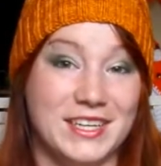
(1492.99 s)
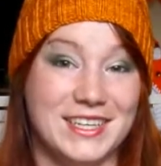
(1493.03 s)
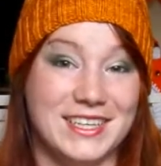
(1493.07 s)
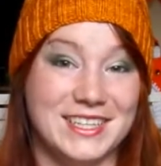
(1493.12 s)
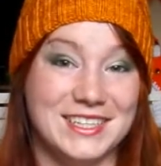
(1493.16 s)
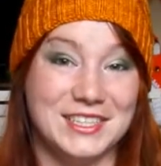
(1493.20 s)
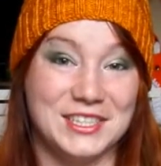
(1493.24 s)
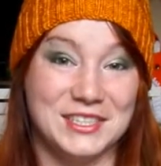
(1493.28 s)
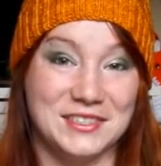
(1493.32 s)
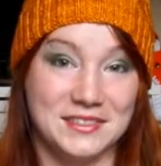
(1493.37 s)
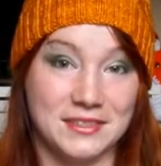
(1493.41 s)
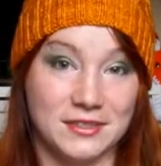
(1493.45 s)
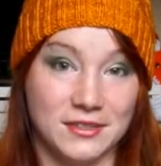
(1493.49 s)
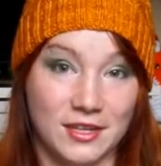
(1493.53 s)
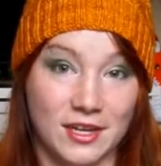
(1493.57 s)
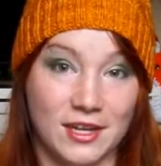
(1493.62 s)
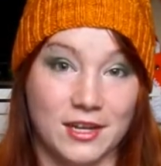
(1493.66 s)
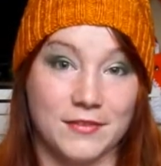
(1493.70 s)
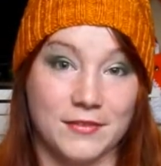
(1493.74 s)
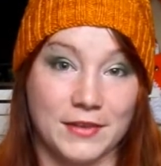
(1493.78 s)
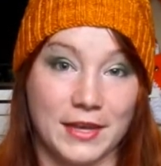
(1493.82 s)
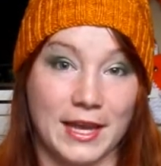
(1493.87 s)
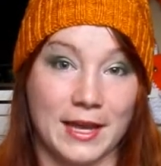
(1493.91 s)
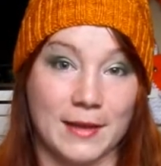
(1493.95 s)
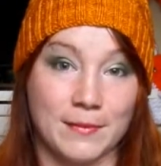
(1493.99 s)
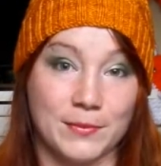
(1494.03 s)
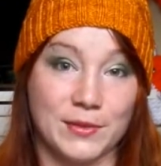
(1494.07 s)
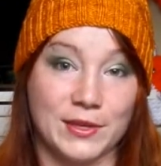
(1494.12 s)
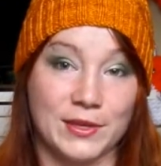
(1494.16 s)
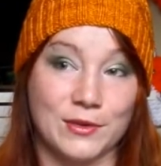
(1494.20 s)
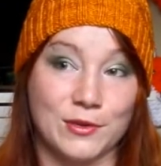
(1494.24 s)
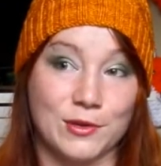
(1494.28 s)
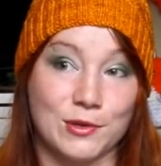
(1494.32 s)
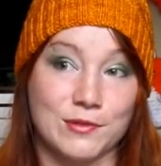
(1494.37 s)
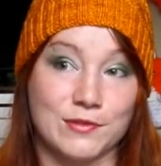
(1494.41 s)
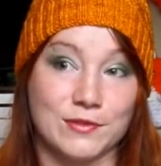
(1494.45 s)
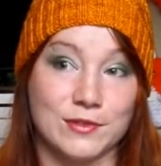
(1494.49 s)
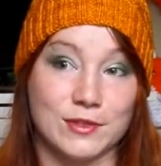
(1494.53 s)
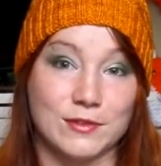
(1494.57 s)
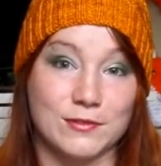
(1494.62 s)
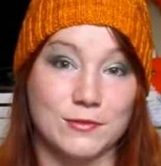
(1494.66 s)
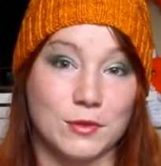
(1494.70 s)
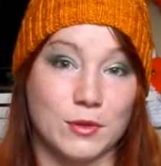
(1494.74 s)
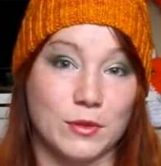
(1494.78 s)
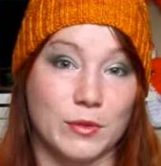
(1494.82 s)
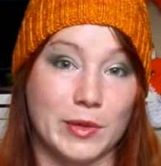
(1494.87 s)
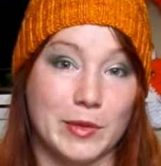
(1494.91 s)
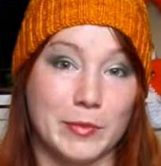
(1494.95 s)
which is a lot of camping over a
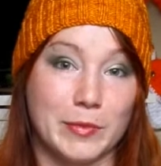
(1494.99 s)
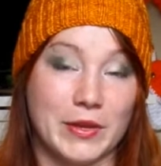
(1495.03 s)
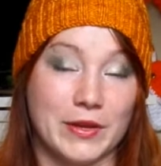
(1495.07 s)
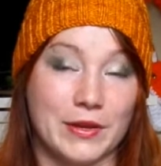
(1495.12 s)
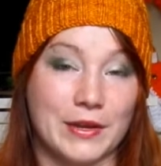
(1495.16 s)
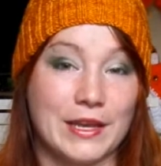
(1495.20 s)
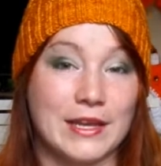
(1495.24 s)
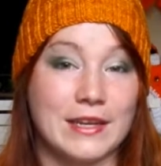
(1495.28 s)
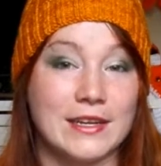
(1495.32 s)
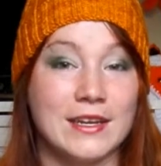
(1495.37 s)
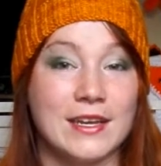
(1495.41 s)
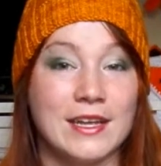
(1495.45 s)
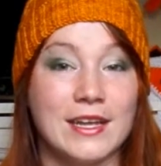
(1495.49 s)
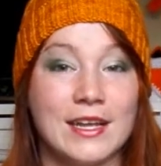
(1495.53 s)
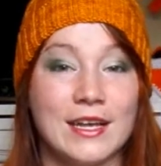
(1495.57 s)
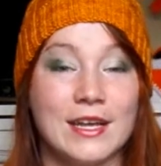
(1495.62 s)
4-week period.